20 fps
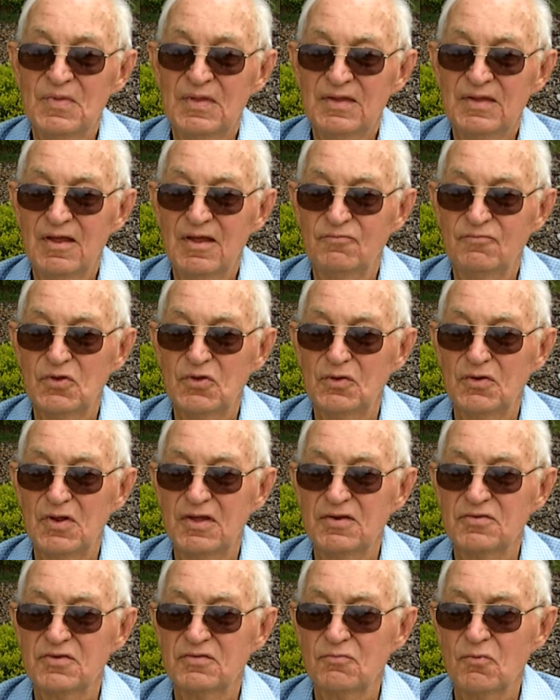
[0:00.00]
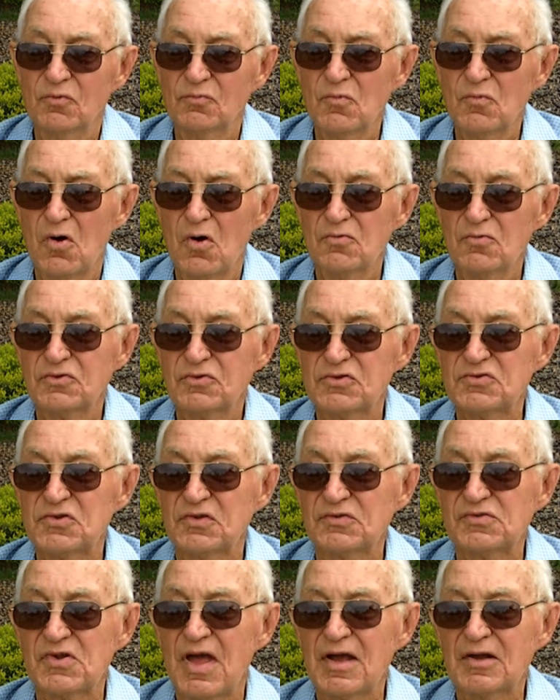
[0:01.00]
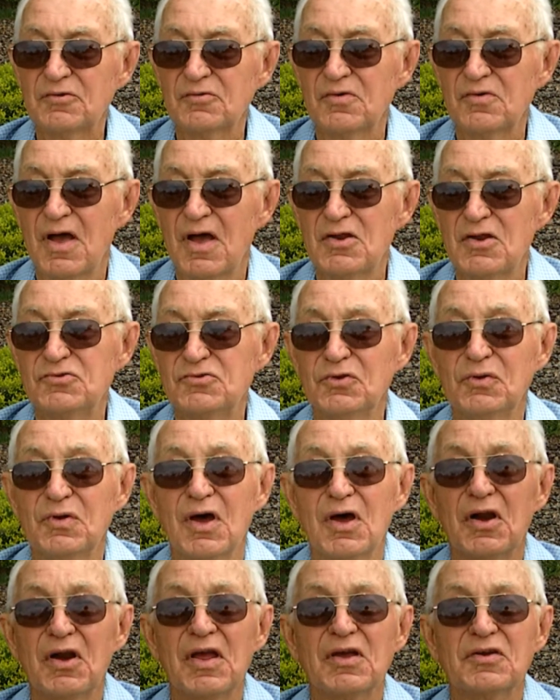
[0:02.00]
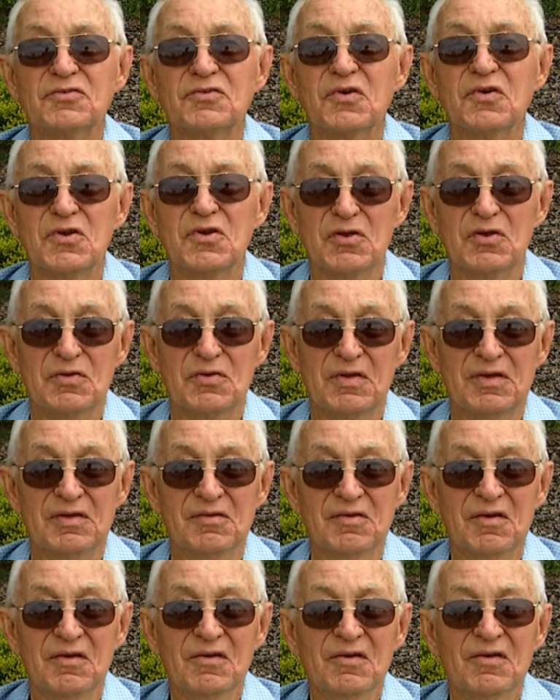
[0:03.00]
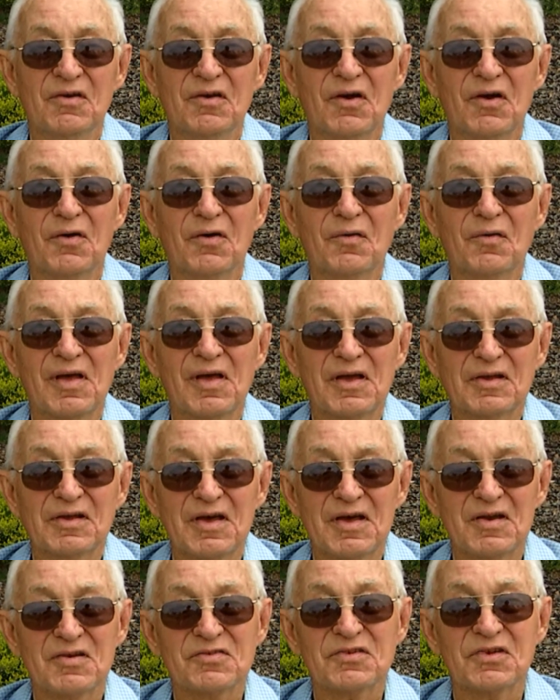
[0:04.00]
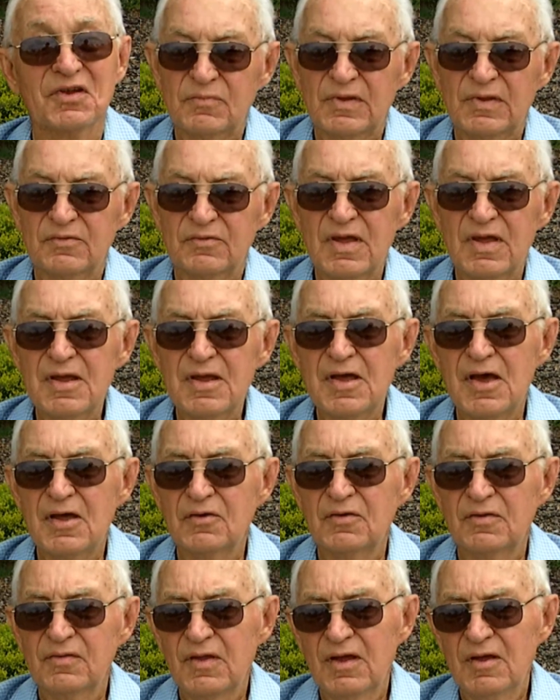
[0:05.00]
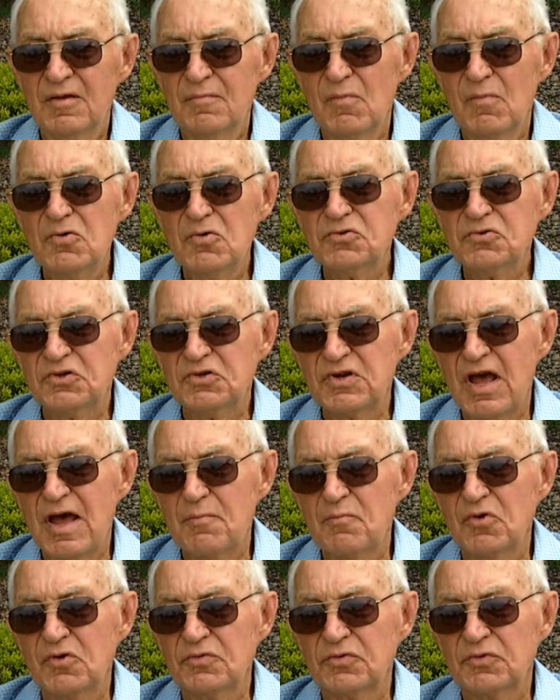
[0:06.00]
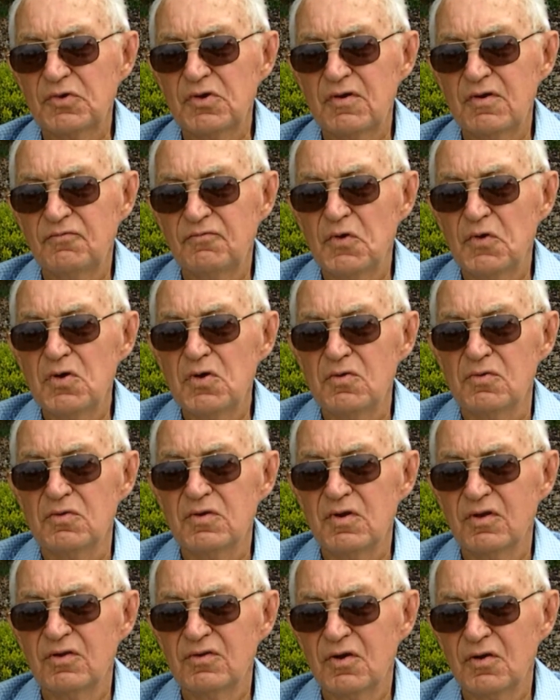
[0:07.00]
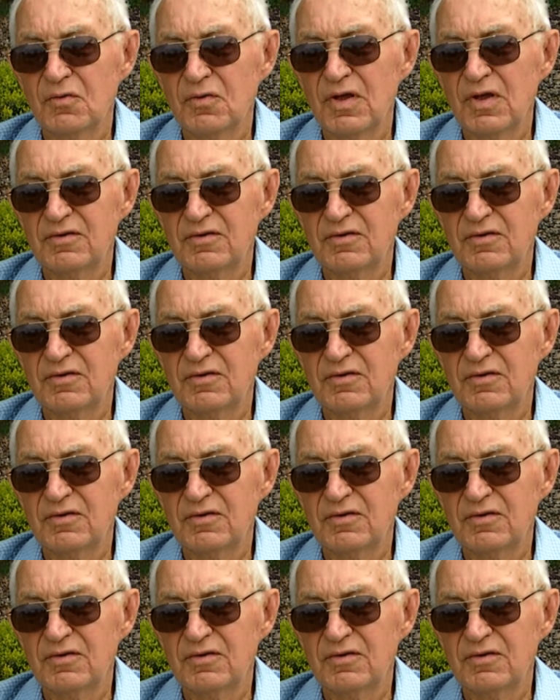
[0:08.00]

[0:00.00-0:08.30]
if you didn't walk just exactly right. You got extra duty, all that kind of stuff. They had, most of the time it was good food. You know,